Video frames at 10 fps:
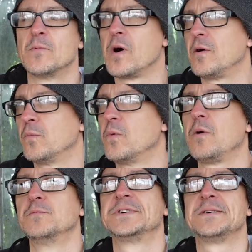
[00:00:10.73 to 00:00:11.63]
What
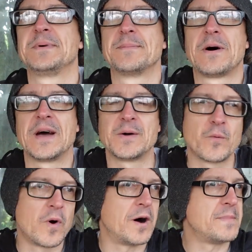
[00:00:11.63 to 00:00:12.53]
what would it be about anyway?
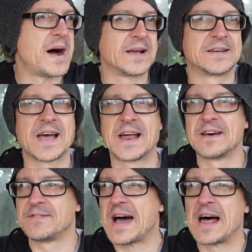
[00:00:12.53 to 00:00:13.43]
What are my kind
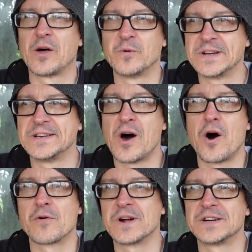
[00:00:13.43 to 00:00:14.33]
of Halloween
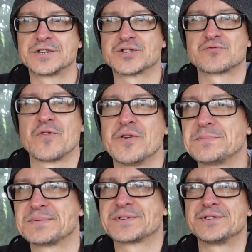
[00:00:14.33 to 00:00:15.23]
horror
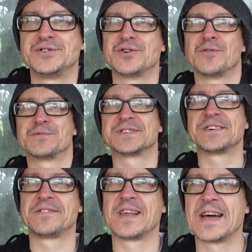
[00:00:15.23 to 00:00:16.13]
tropes, genres
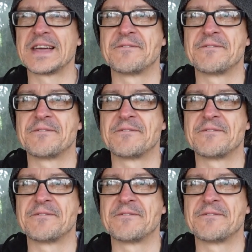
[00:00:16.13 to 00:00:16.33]
if you like?